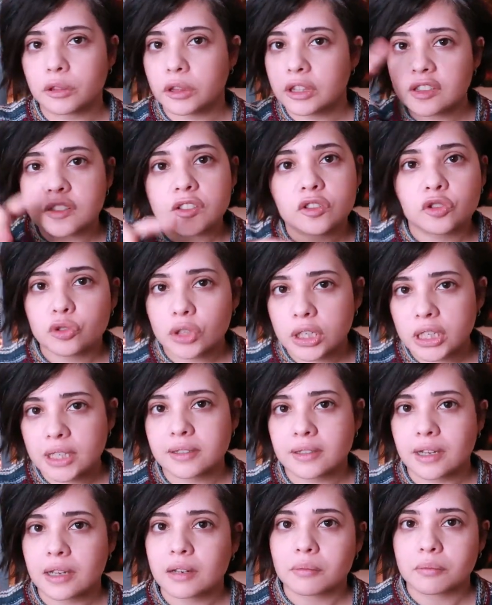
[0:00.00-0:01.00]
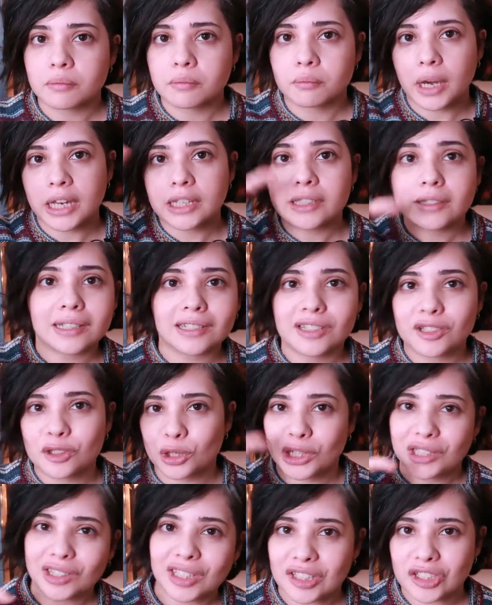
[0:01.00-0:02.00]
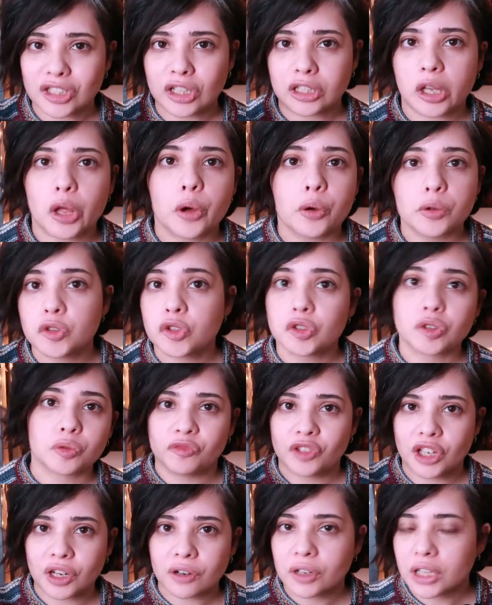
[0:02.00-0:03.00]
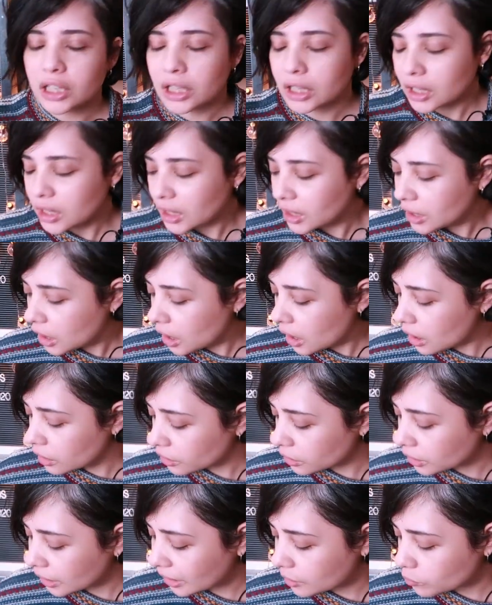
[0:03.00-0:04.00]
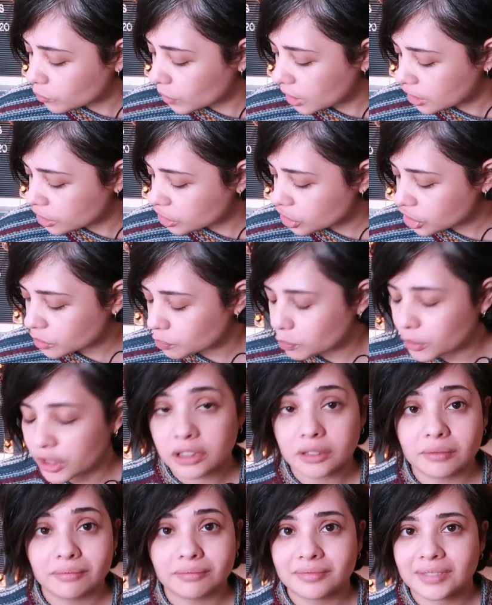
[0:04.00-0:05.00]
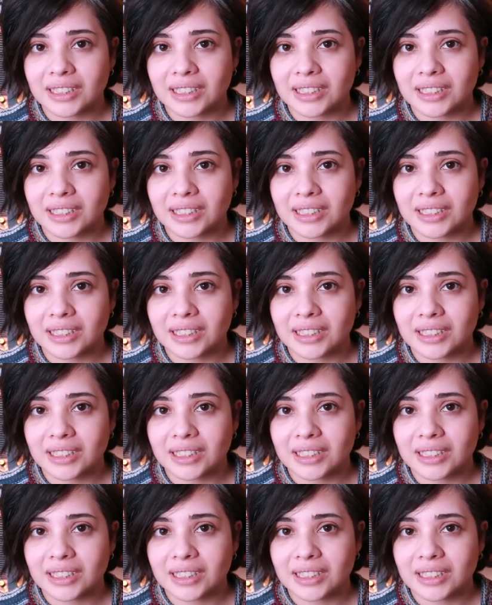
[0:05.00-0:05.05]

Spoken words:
districts and my district is closed, very Hunger Game-ish, but